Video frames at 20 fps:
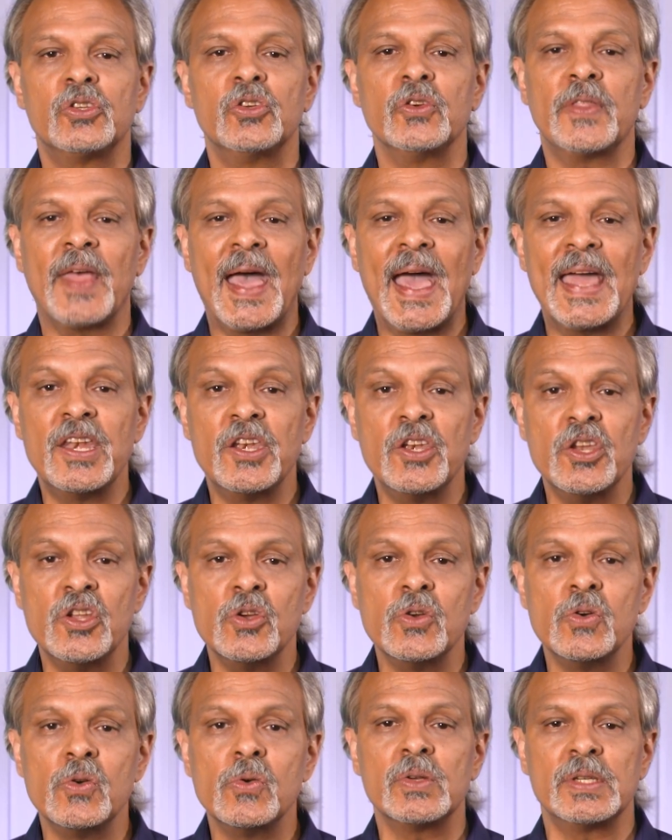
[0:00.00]
to that
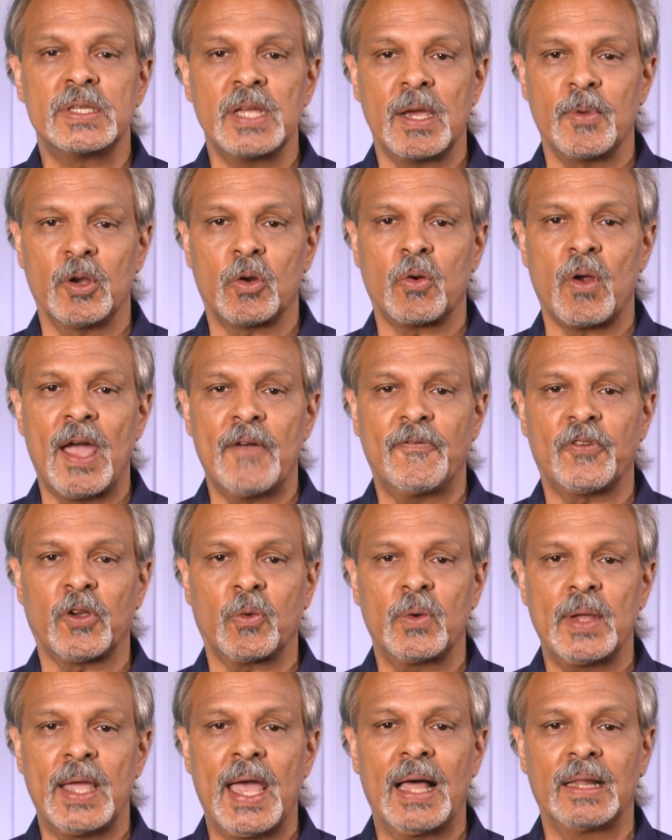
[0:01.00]
new
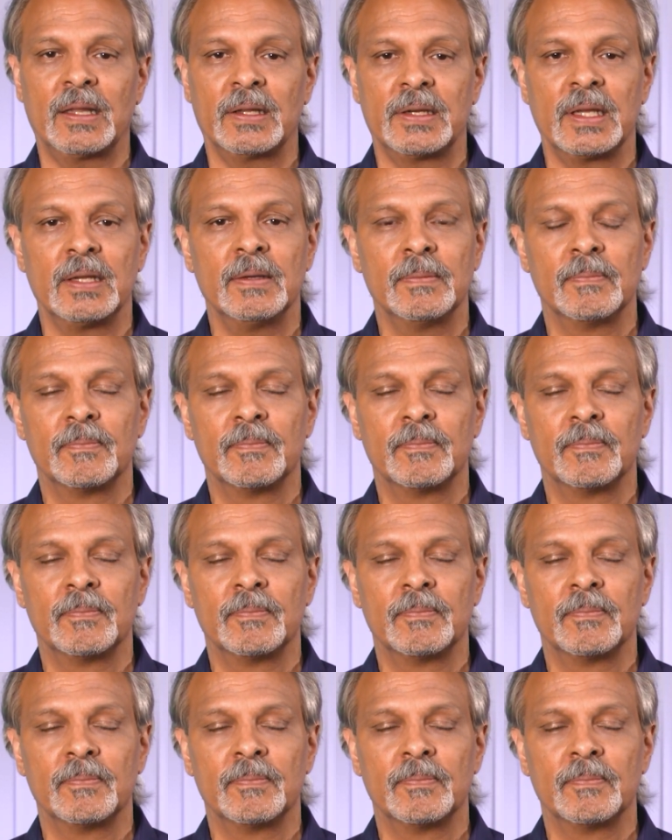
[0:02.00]
demographic reality.